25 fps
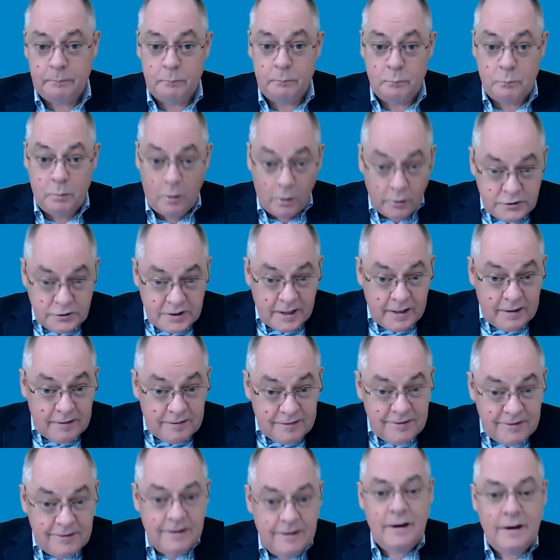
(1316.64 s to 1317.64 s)

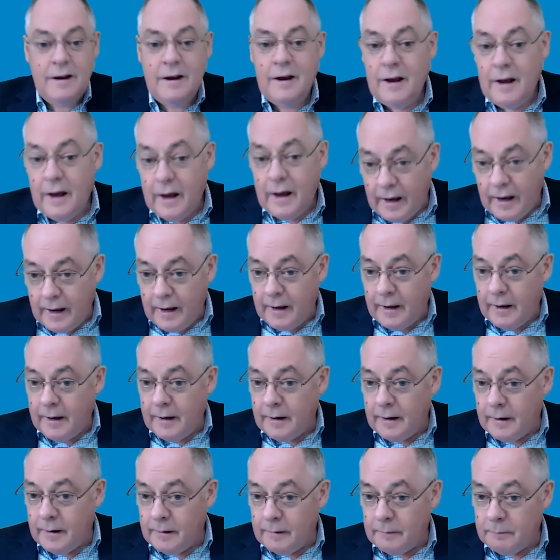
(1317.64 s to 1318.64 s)
project.
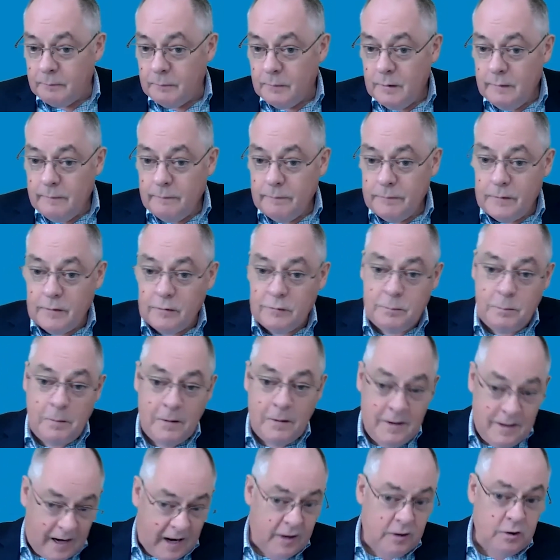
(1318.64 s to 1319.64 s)
There's
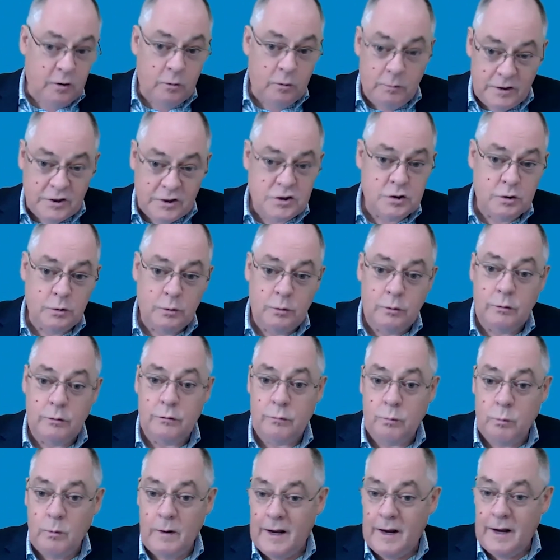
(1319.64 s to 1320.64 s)
been other
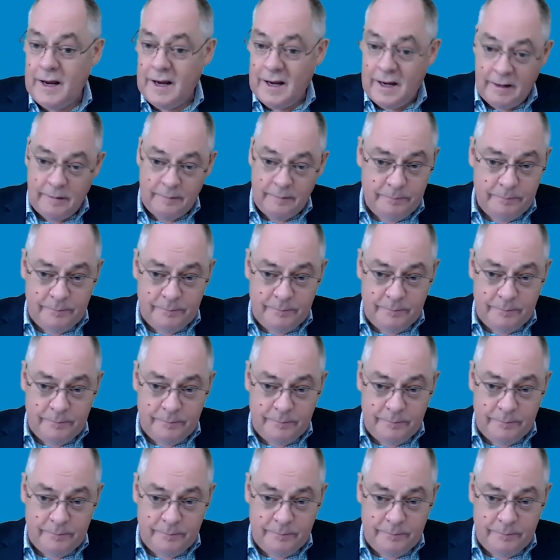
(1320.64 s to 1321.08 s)
issues where